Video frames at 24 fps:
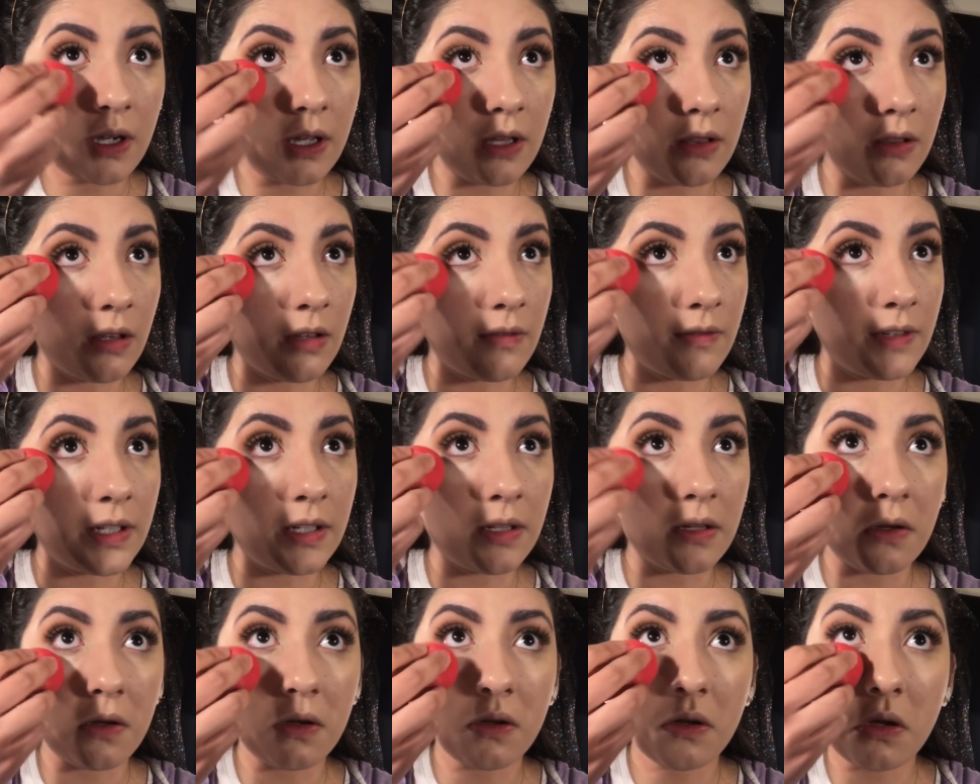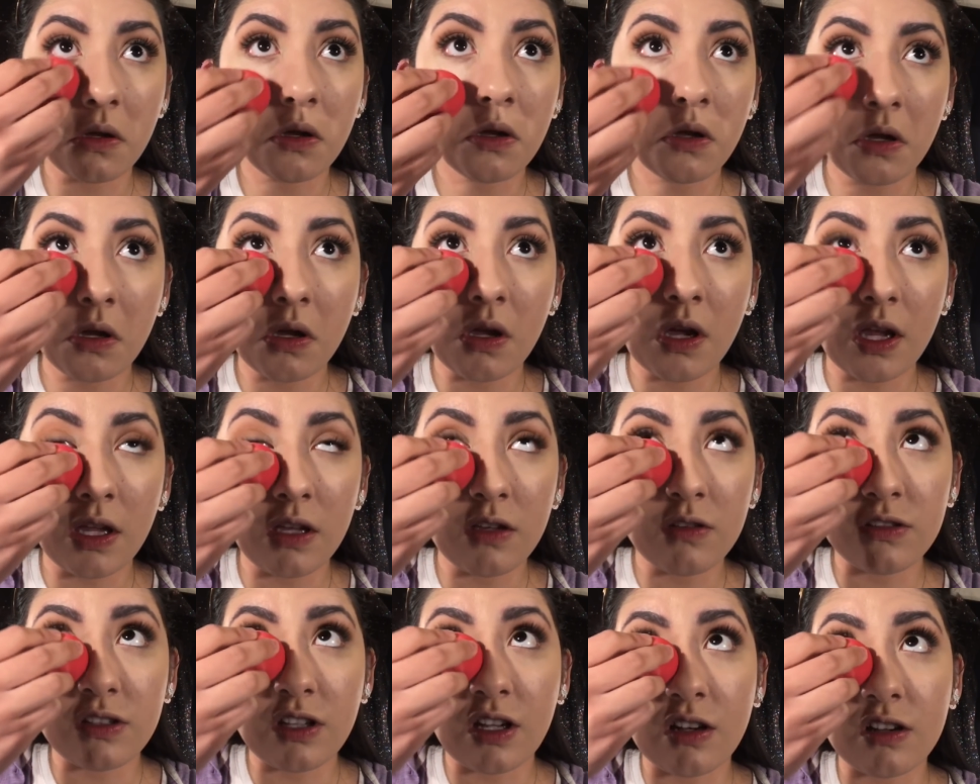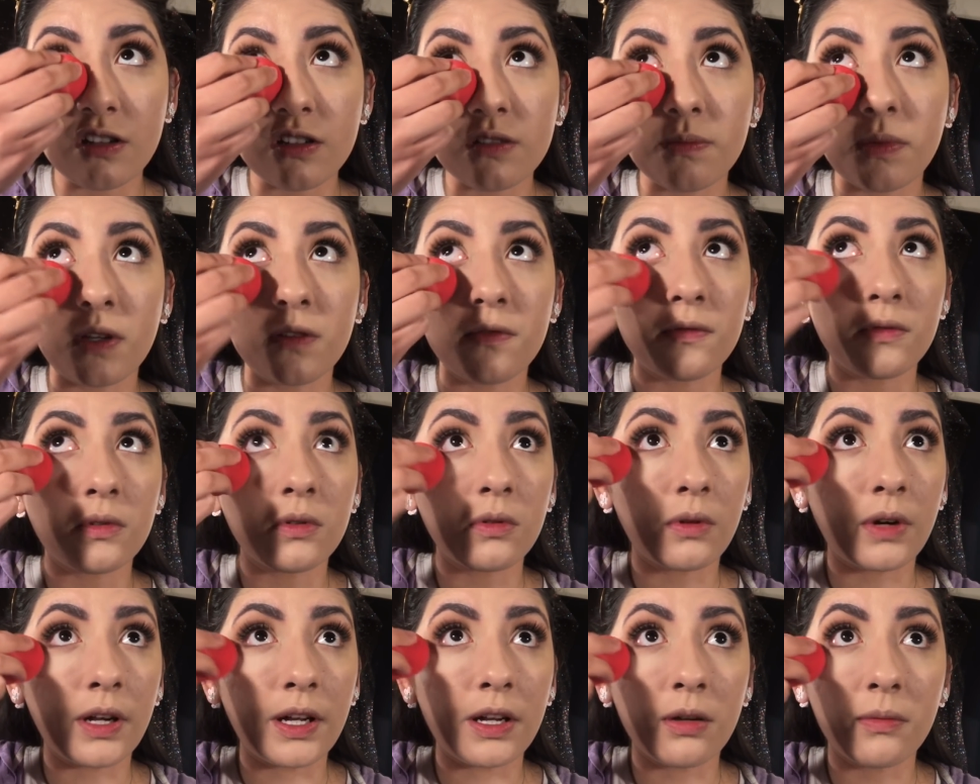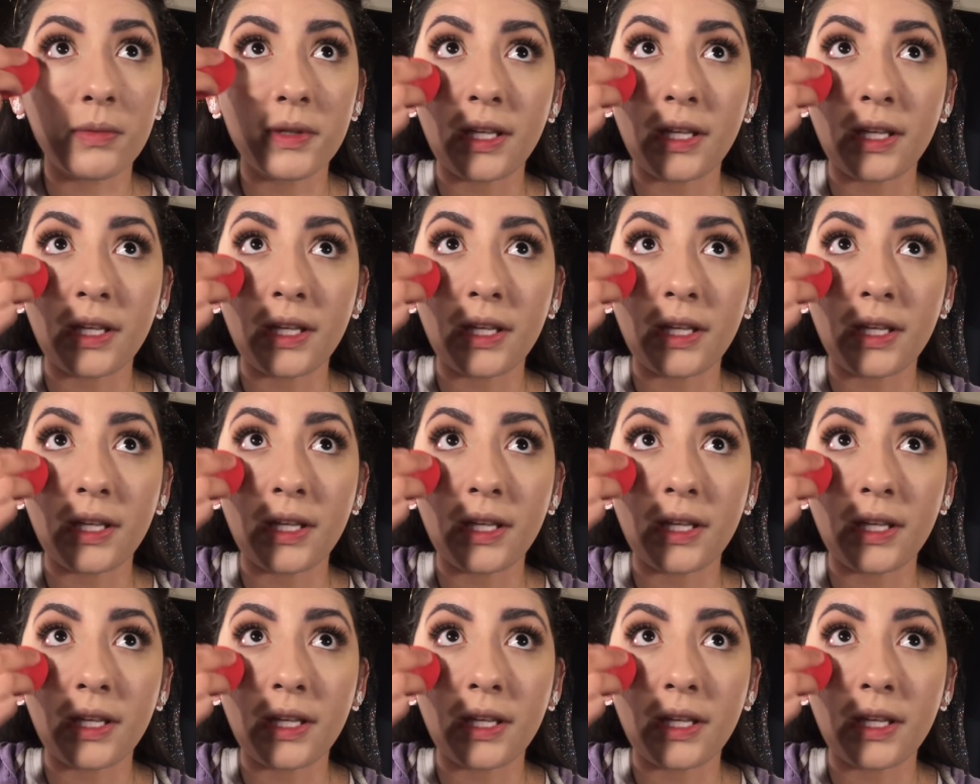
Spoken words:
I love it. I used the Airspun for a while,